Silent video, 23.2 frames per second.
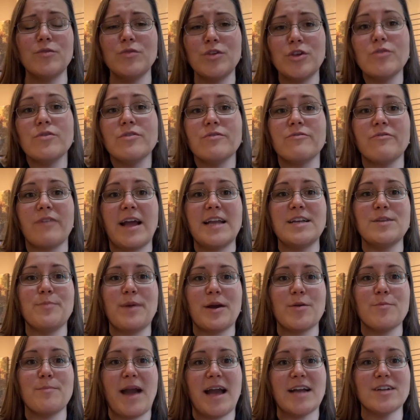can find a
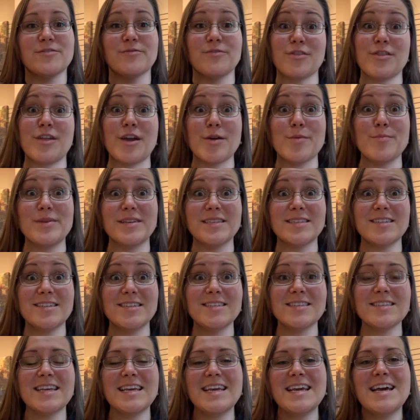better match for their
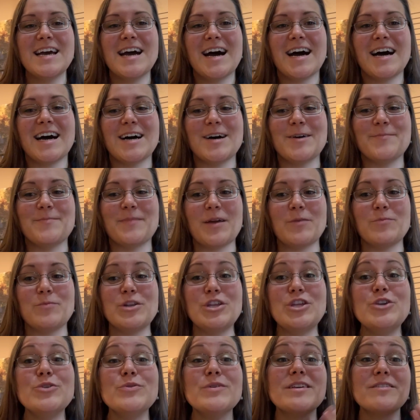business. And when
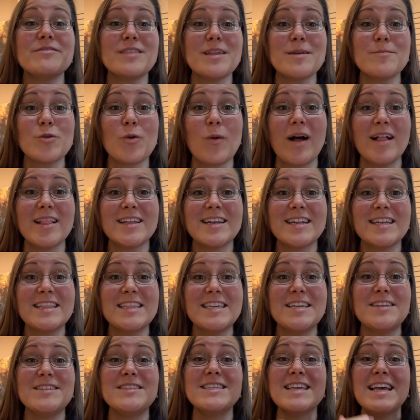you give them quality
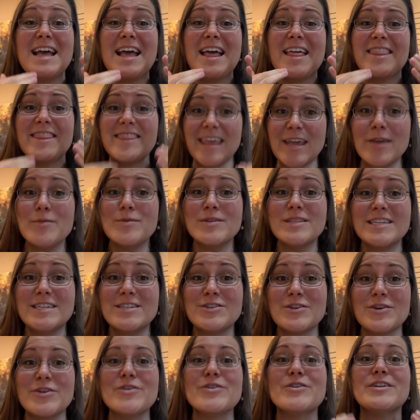leads, they will in
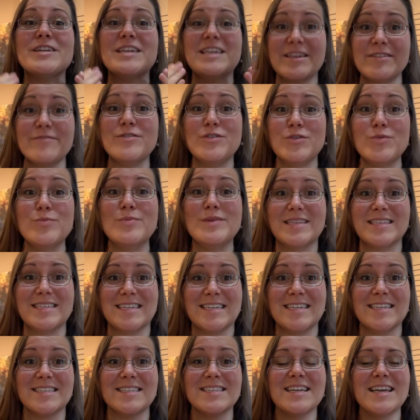turn give you
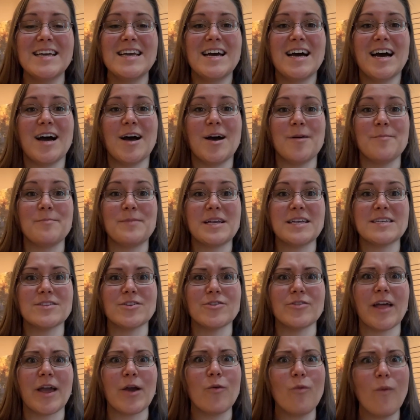business because they're
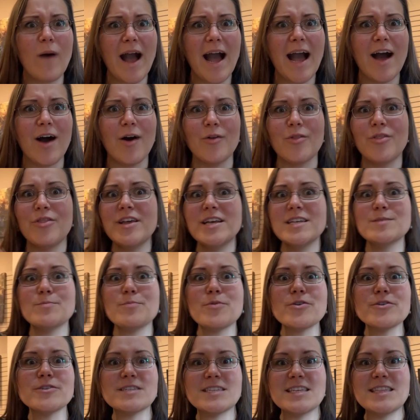like, wow, this
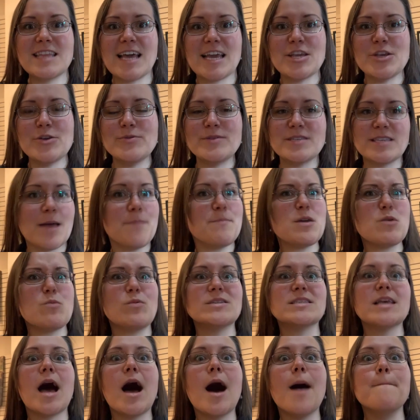person that you sent me
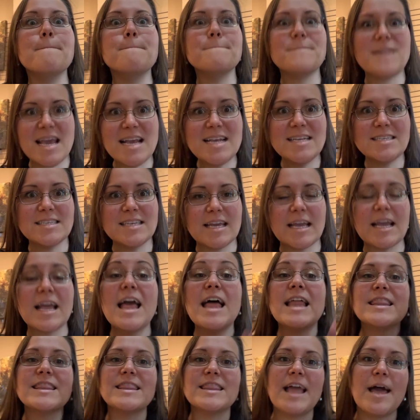was amazing.
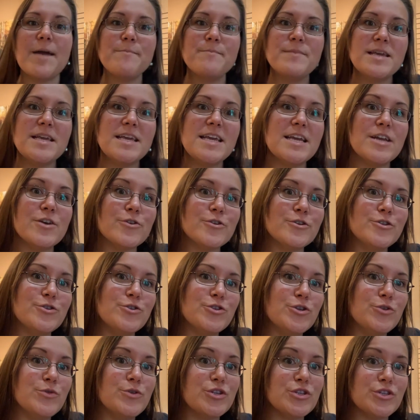Let me
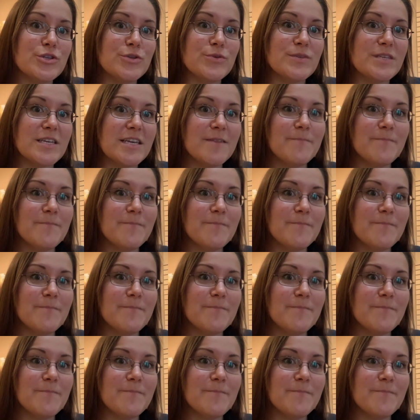introduce you to Susie.